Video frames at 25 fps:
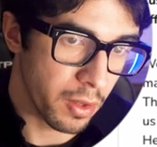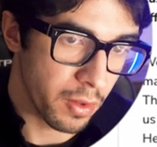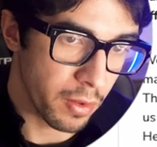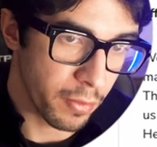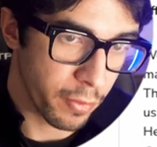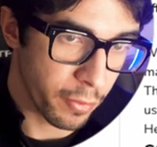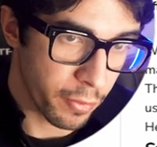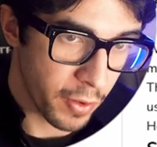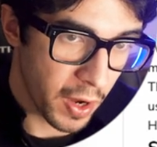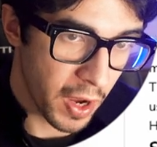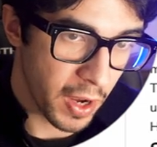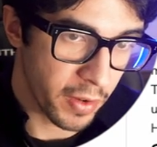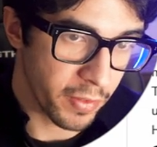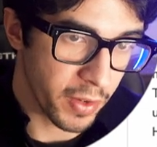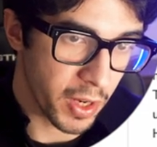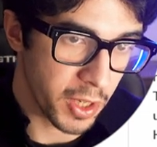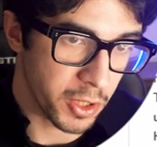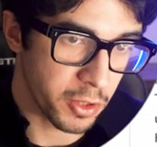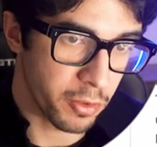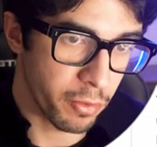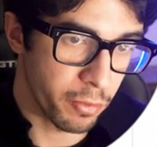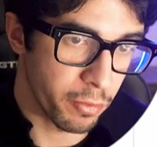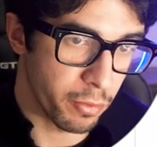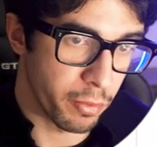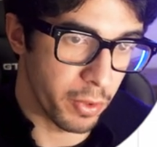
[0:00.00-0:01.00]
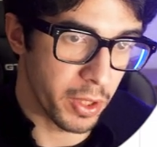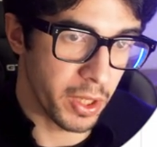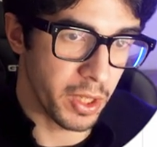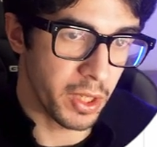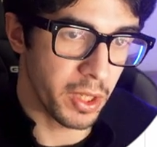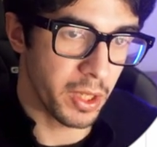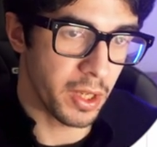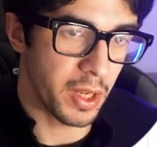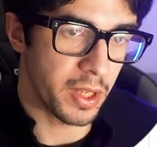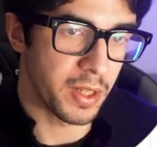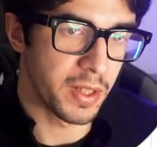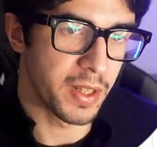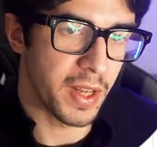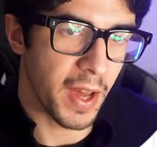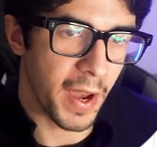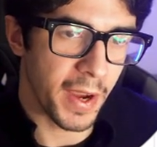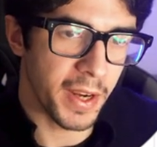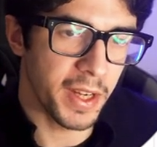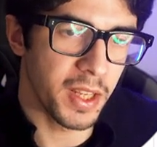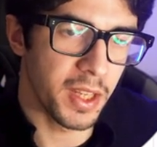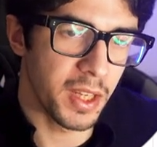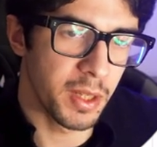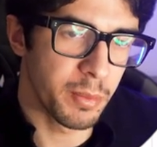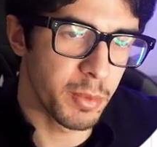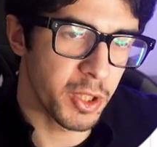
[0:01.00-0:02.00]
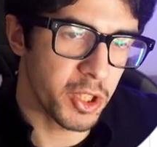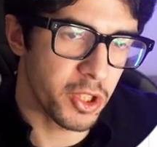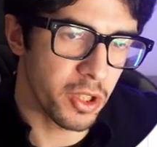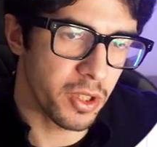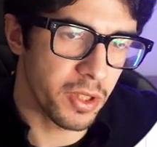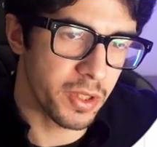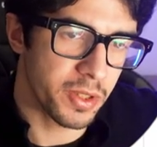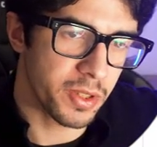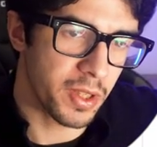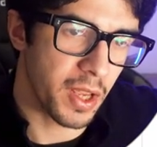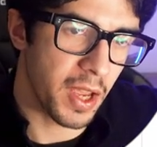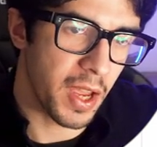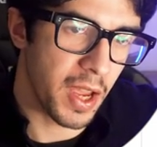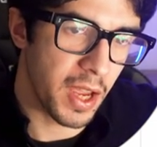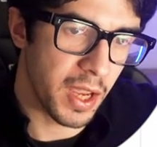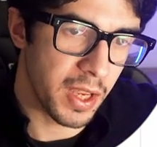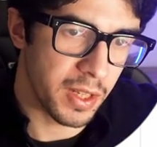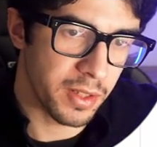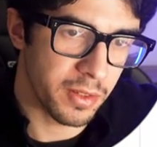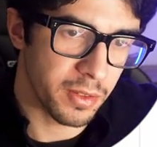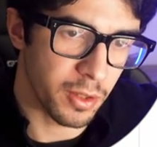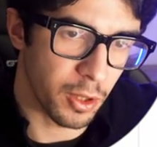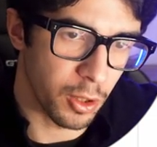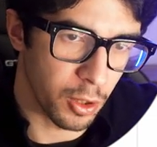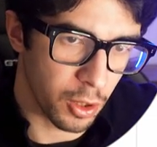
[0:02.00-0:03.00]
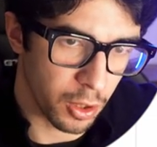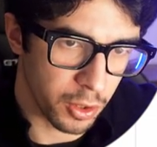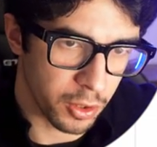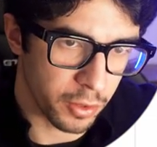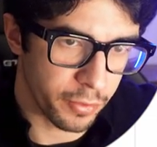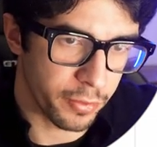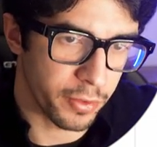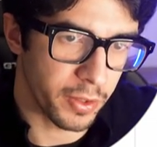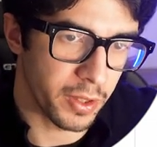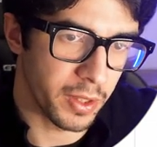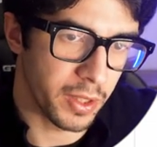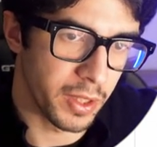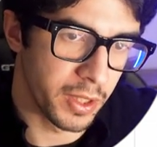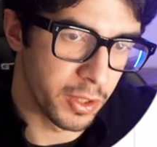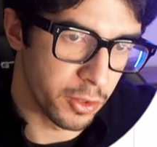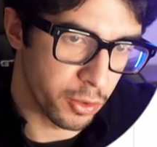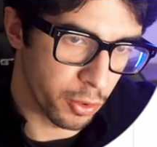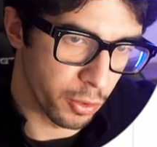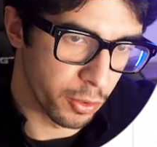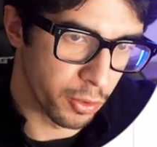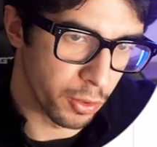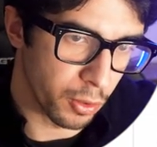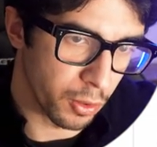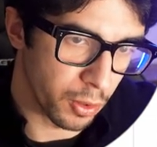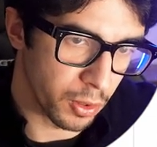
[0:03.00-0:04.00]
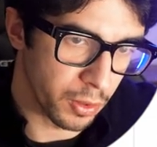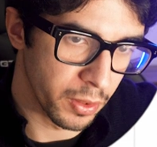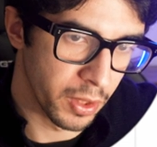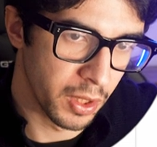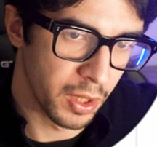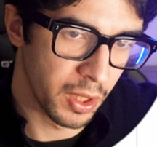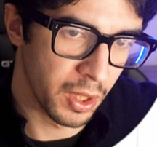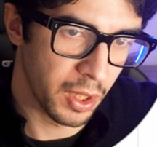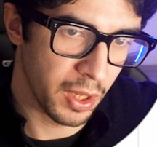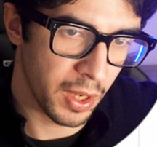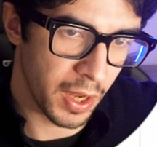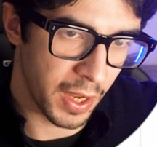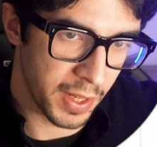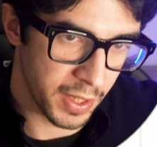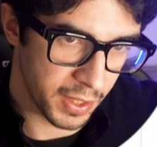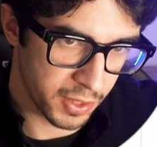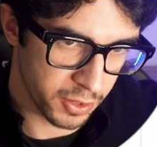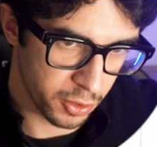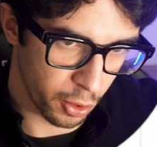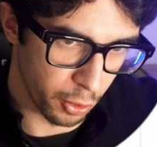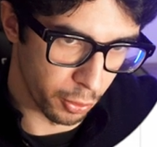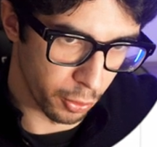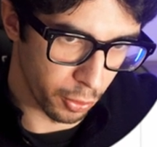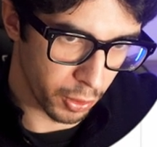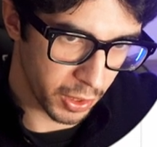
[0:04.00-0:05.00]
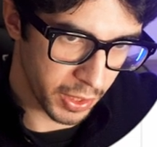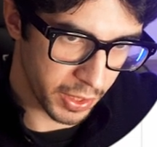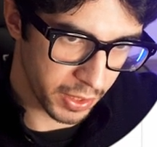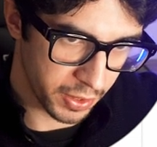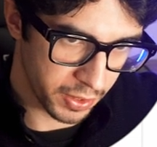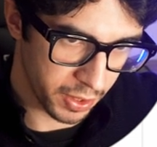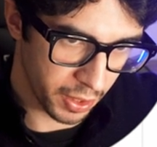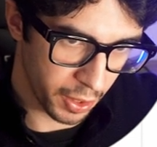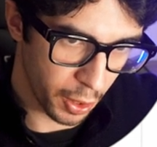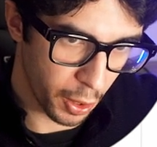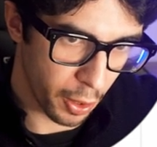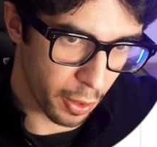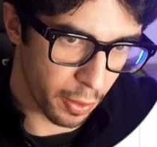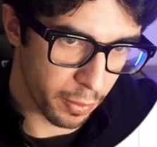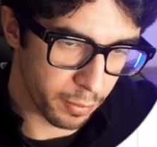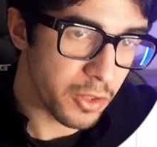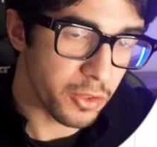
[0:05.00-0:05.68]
5 H3, 9 images, and a lot of internal and external links here.